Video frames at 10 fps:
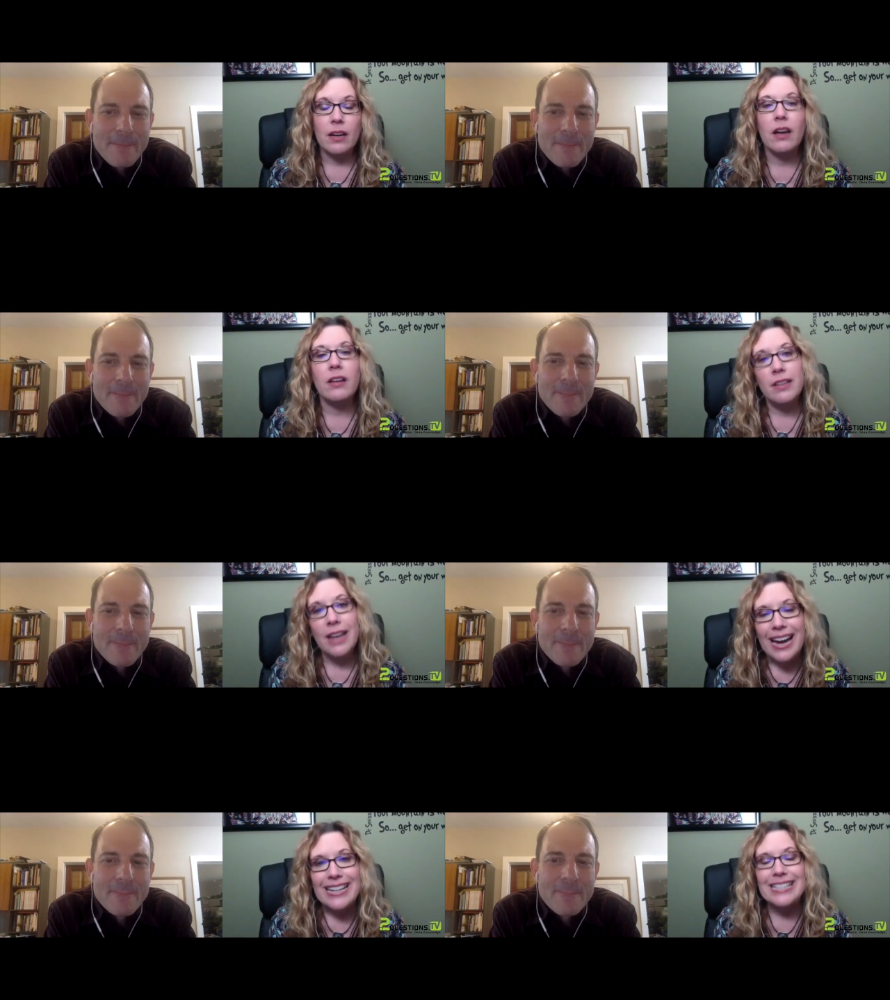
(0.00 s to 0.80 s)
Speaker 1: a
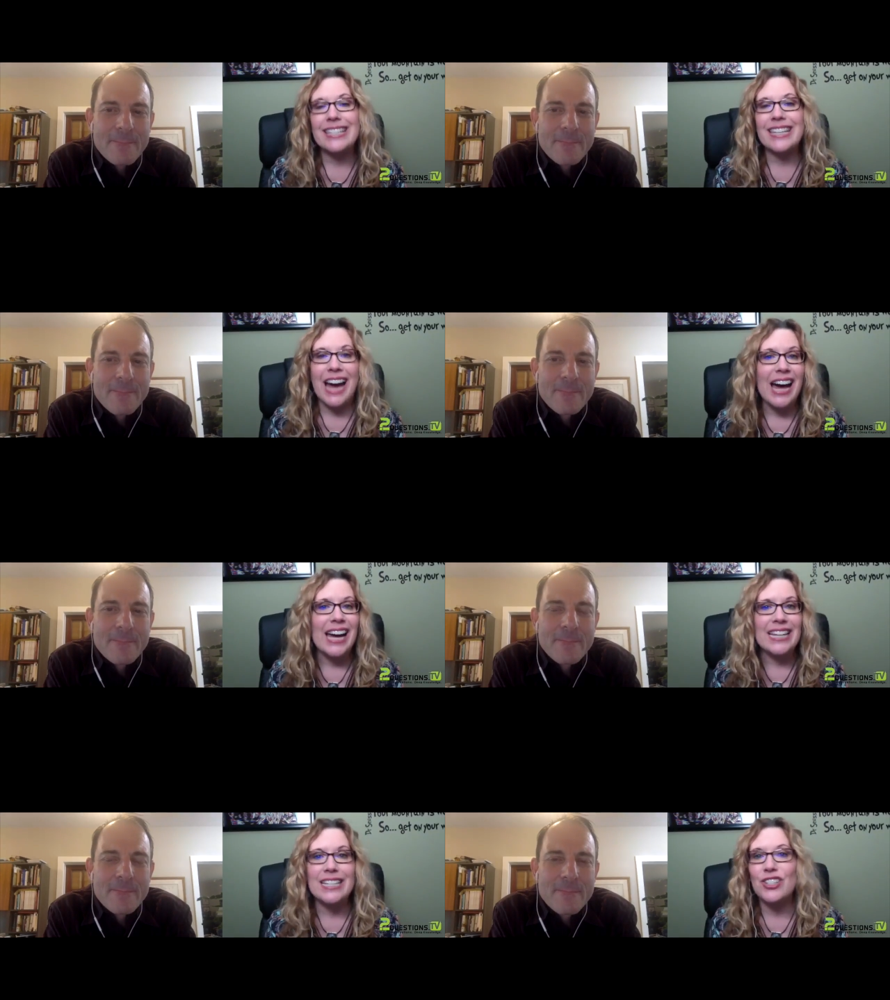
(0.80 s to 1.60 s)
nice,
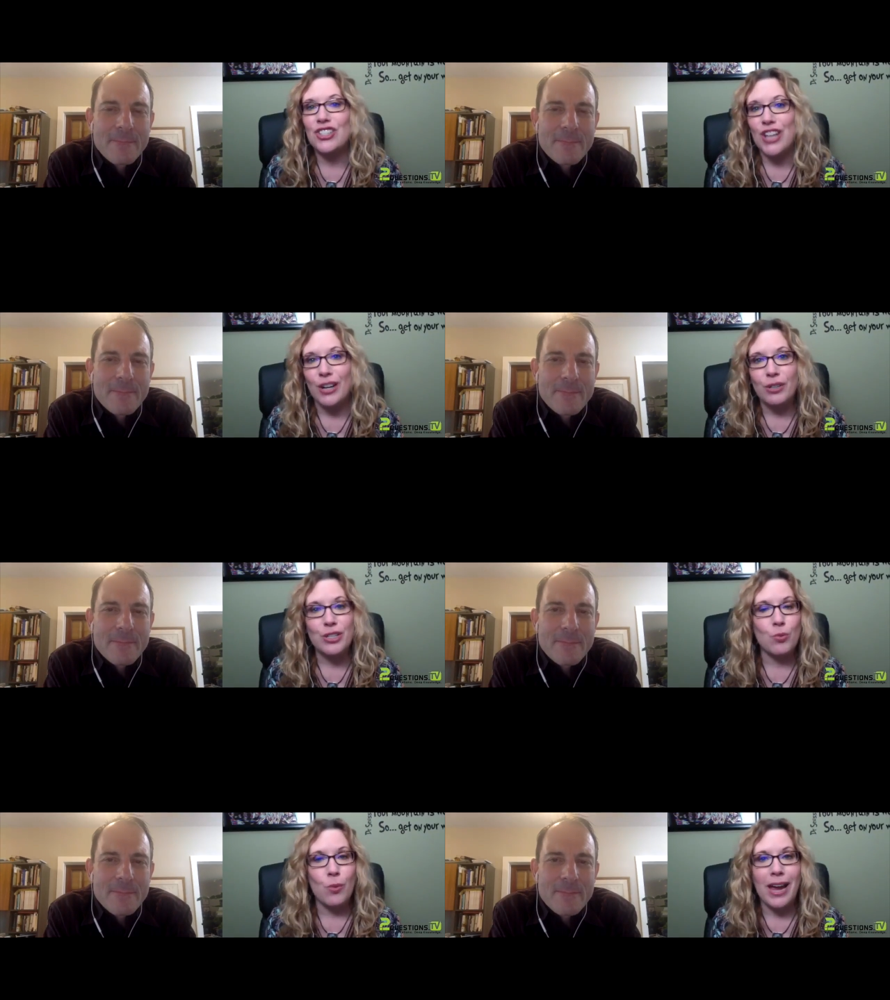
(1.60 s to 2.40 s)
kind,
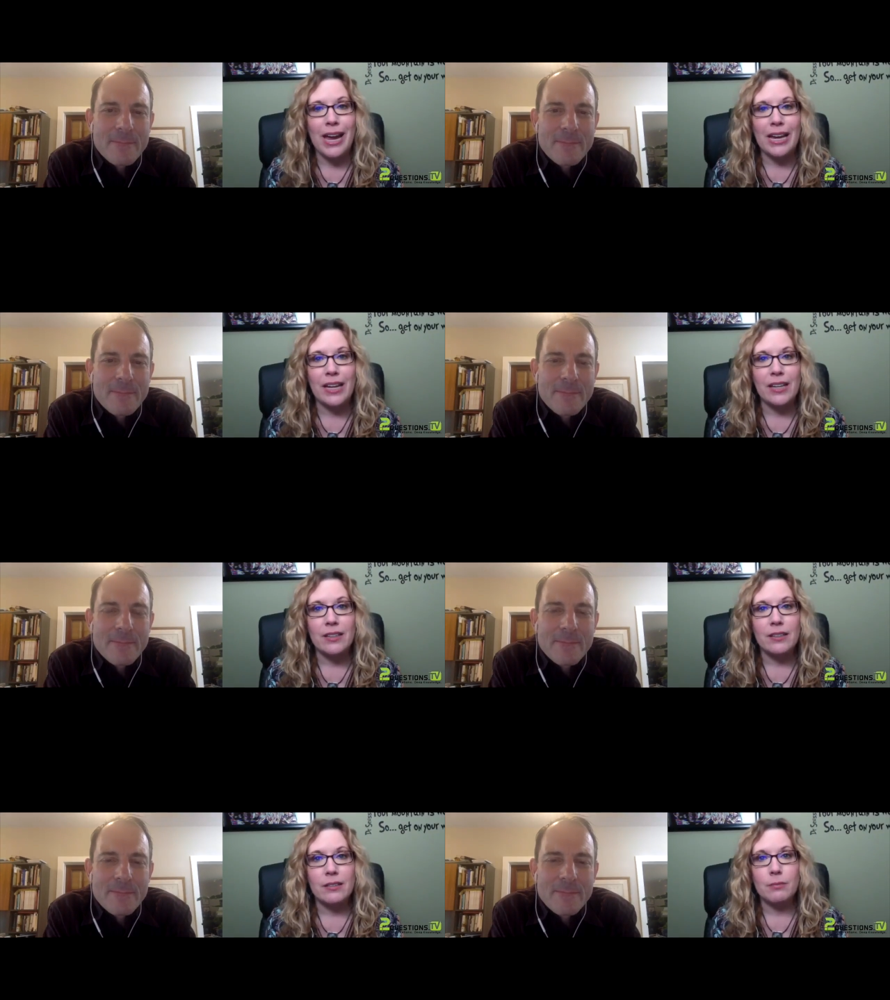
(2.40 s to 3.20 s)
generous way
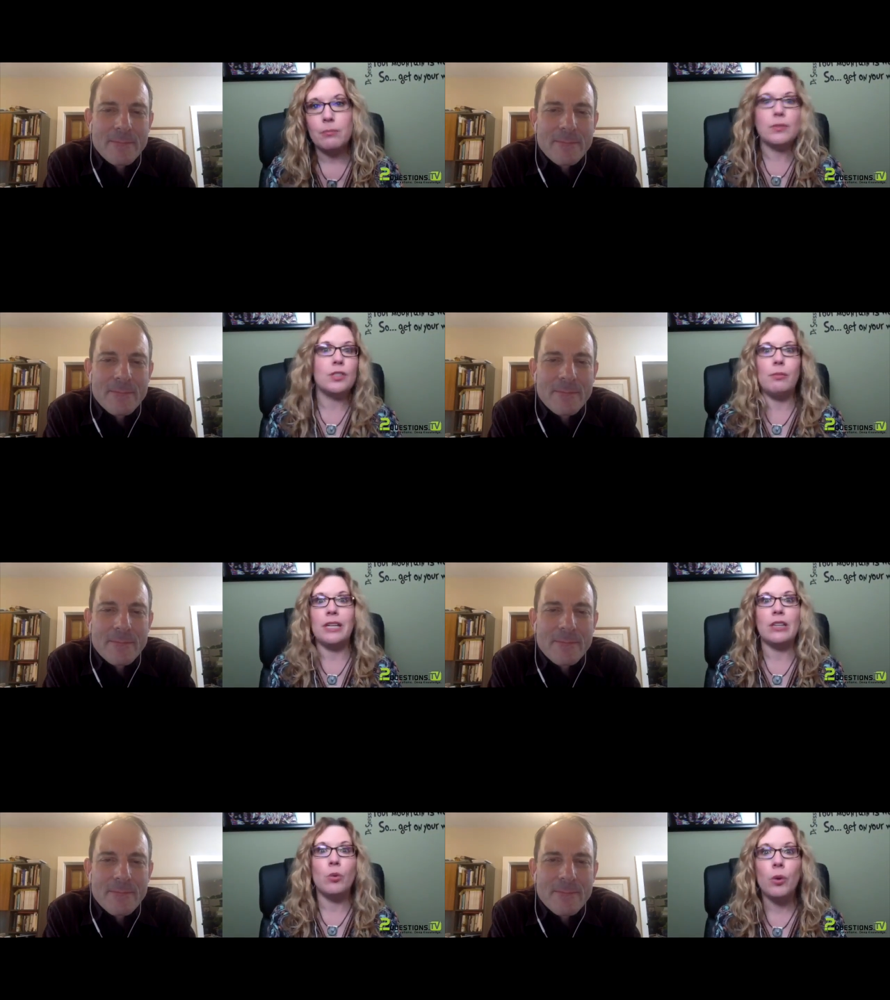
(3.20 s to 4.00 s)
to be
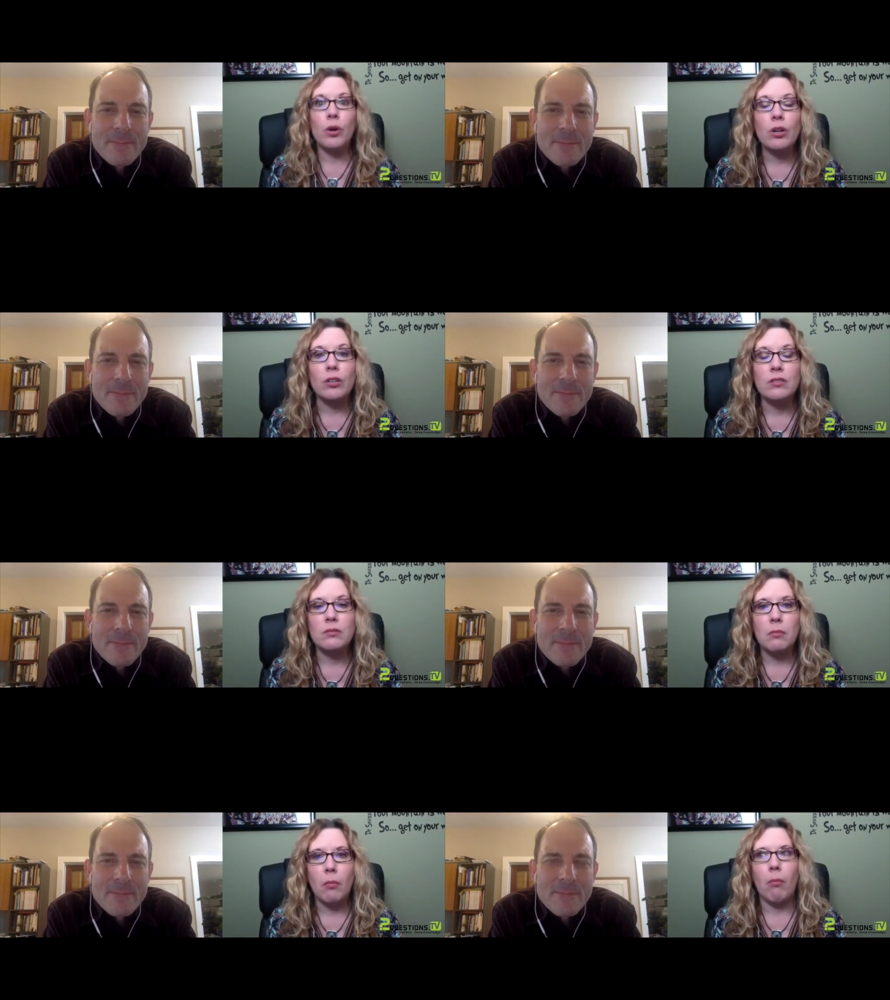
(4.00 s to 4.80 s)
in the world.
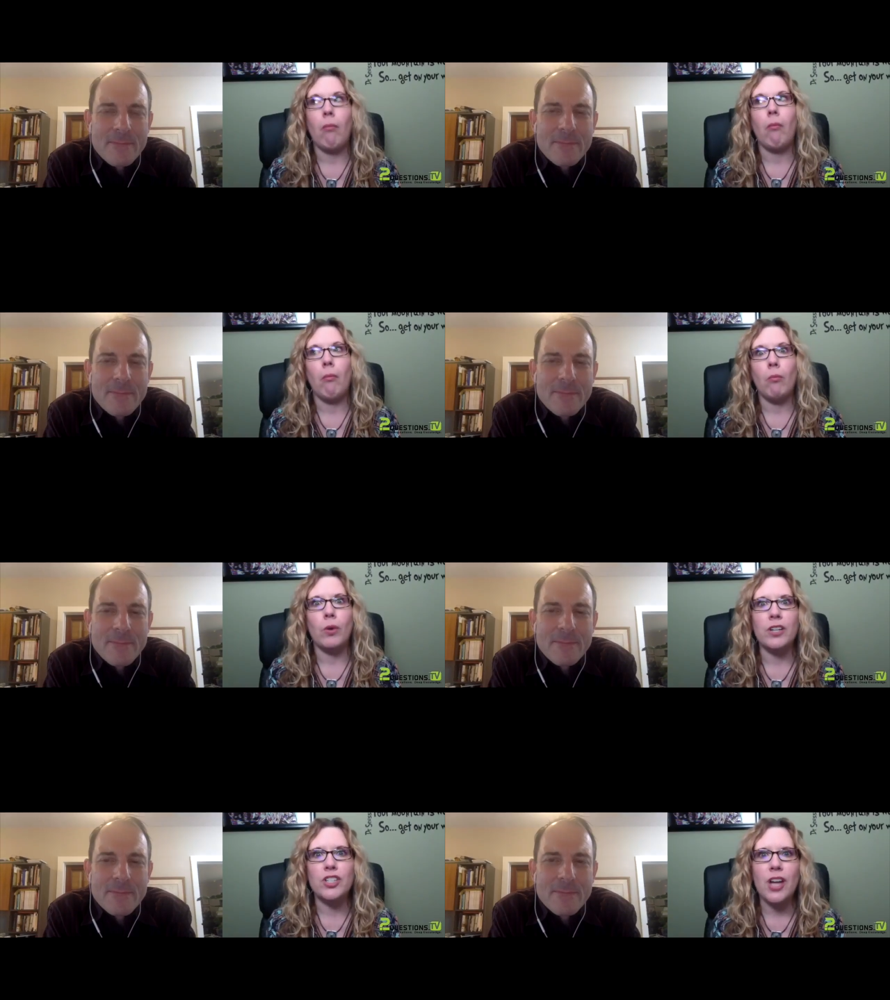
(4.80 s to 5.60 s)

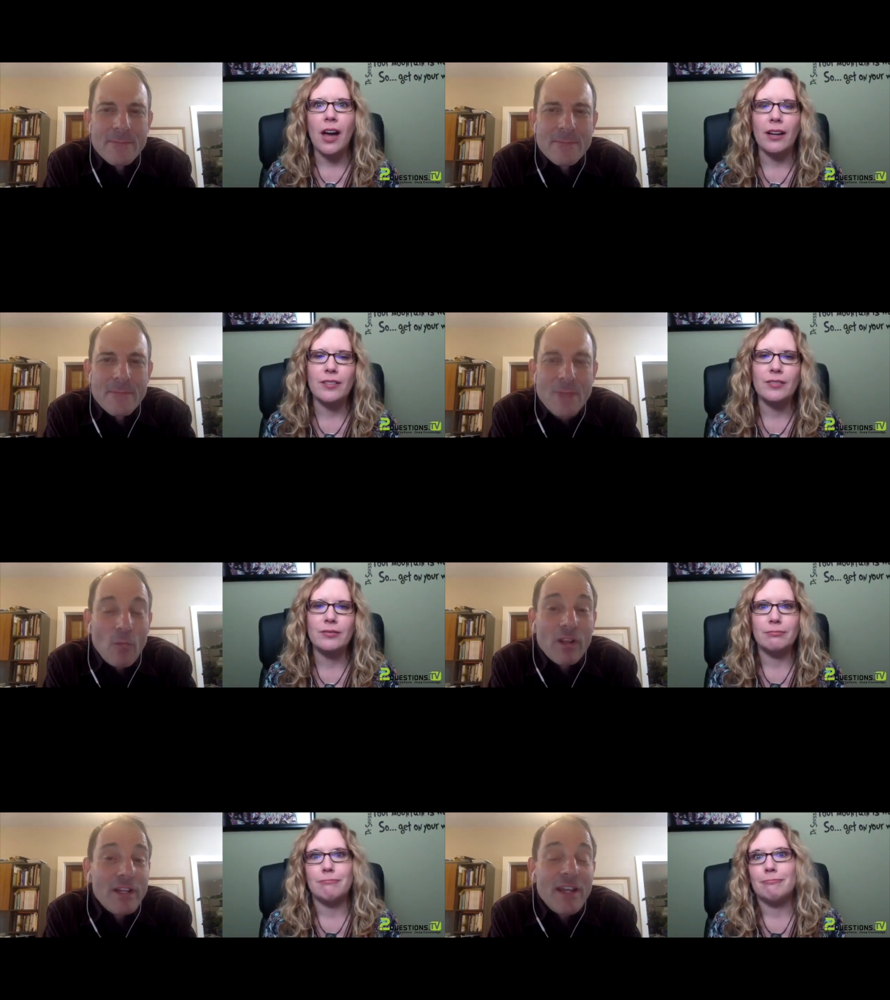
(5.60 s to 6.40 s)
What a shock.
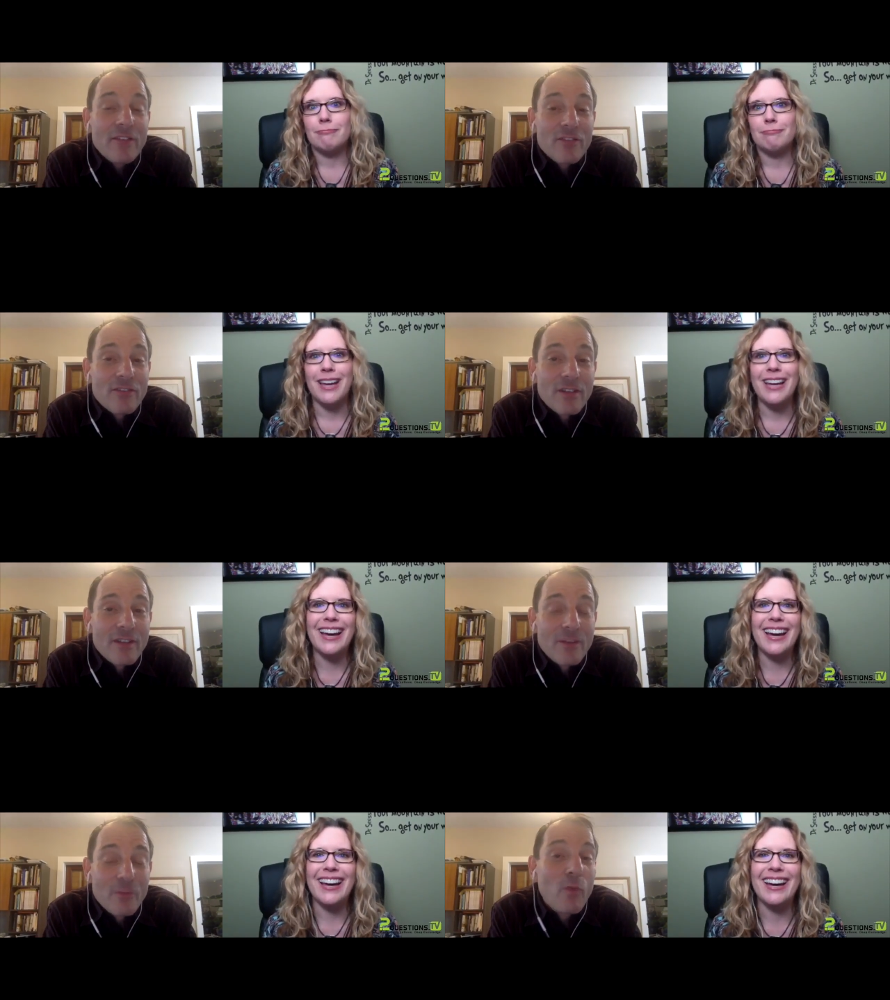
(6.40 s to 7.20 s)
Speaker 2: Well, it is.
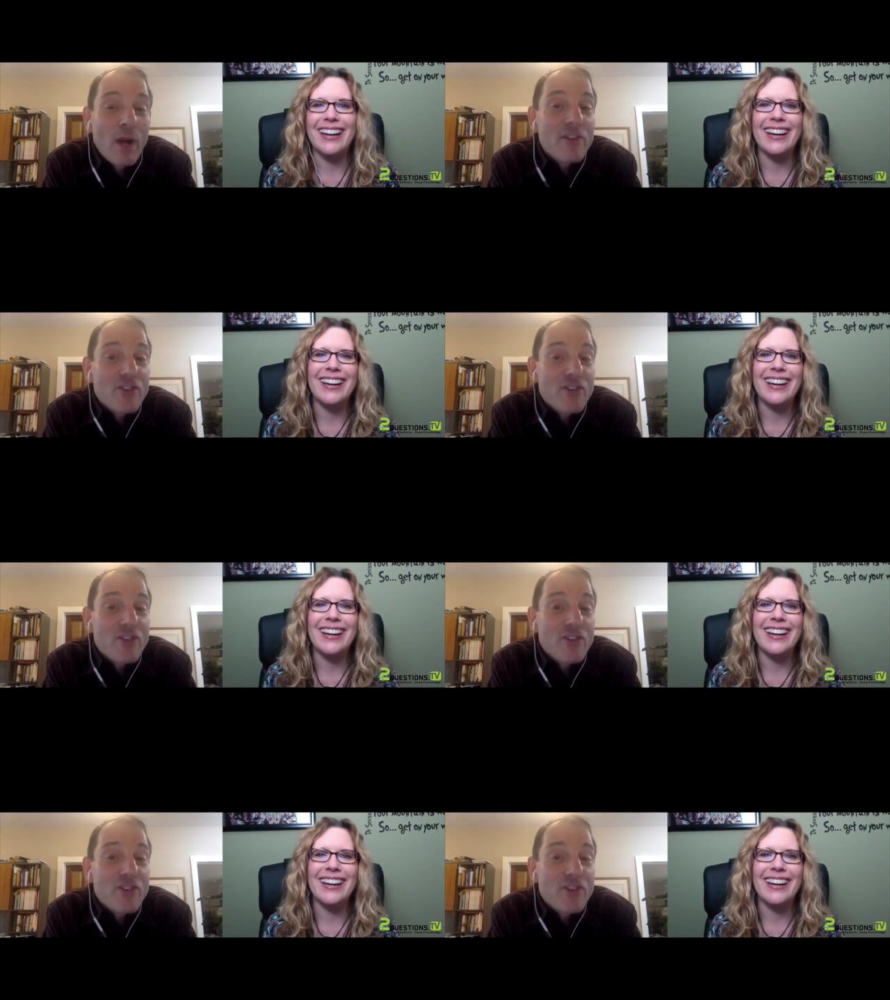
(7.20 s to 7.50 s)
Well, what a